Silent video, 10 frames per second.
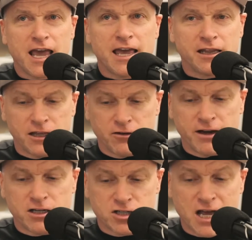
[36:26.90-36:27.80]
and
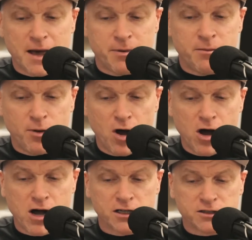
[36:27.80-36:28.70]
right, stop and
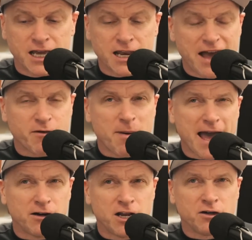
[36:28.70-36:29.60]
pause and have a
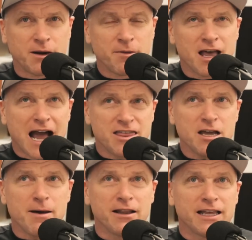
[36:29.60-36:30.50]
pattern interrupt. I think
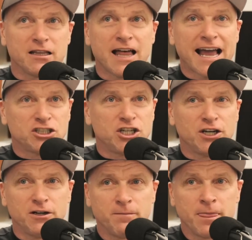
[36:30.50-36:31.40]
about like the last
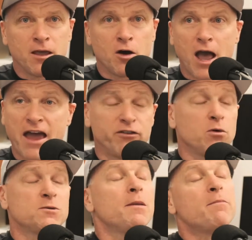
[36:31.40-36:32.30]
year,
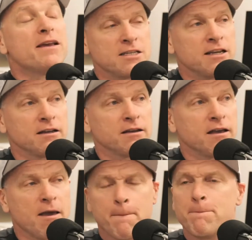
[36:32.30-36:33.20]
everyone's been busy,
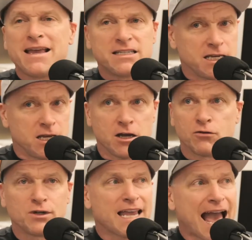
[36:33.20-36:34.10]
busy,
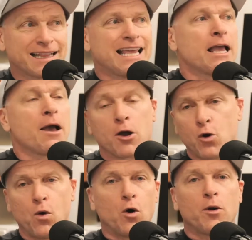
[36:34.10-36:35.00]
reacting,
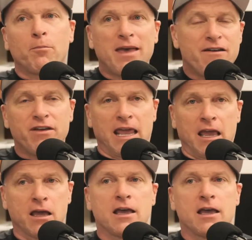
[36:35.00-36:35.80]
quote, pivoting.